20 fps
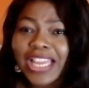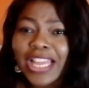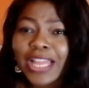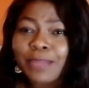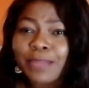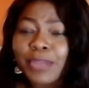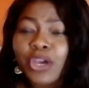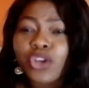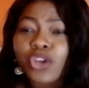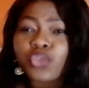
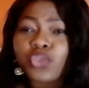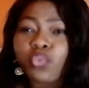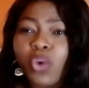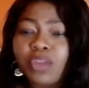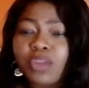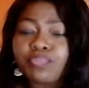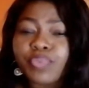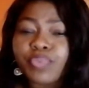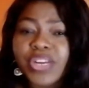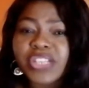because
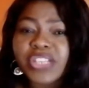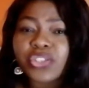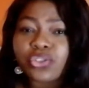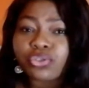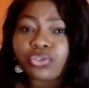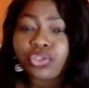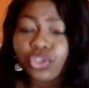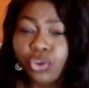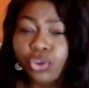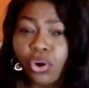what brings you
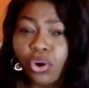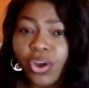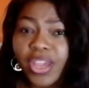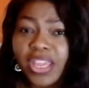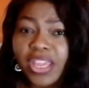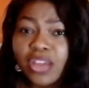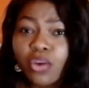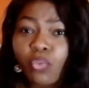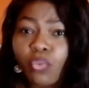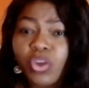joy,
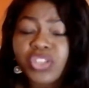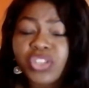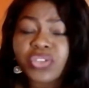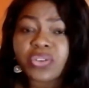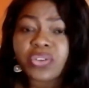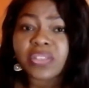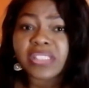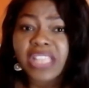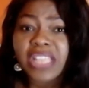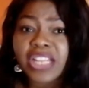what
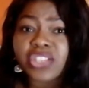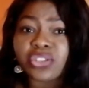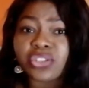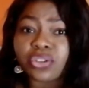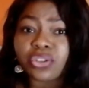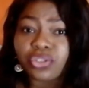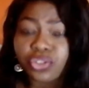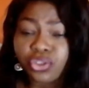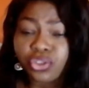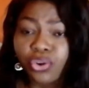sustains your
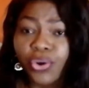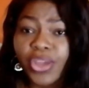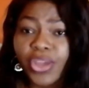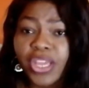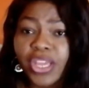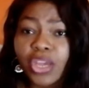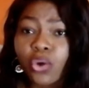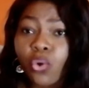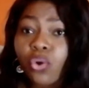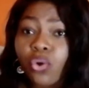joy,
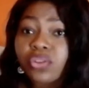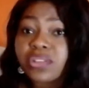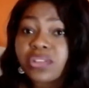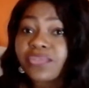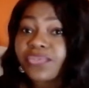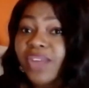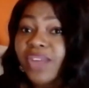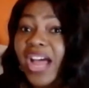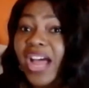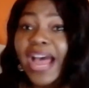goes
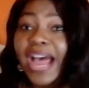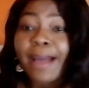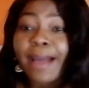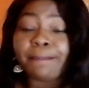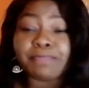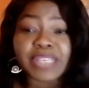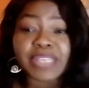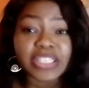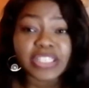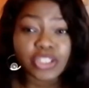far
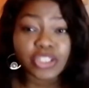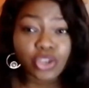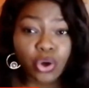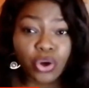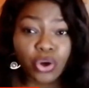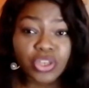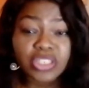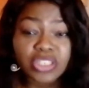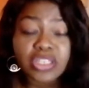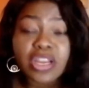
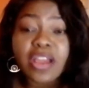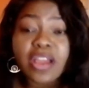beyond